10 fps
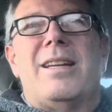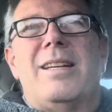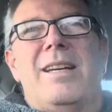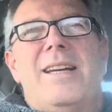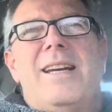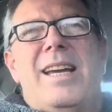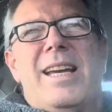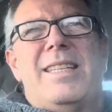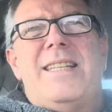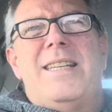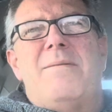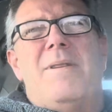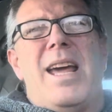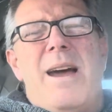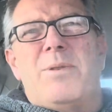I said to
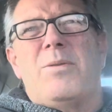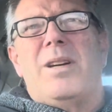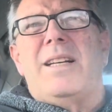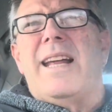him, "Labs, what